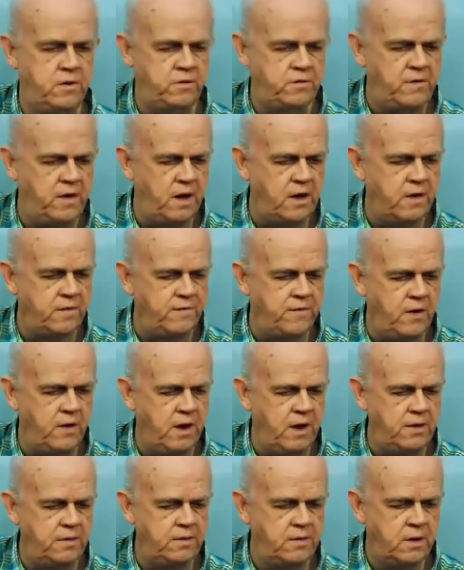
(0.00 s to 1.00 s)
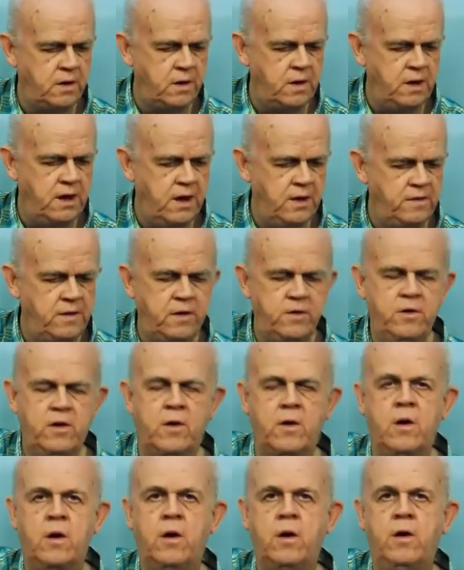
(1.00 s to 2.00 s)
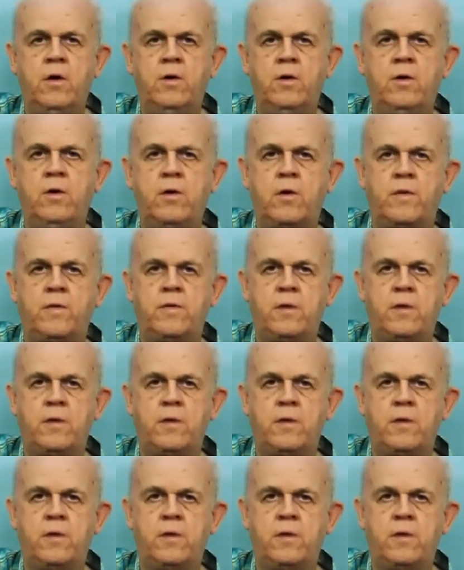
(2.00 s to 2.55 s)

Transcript: second fret, and then your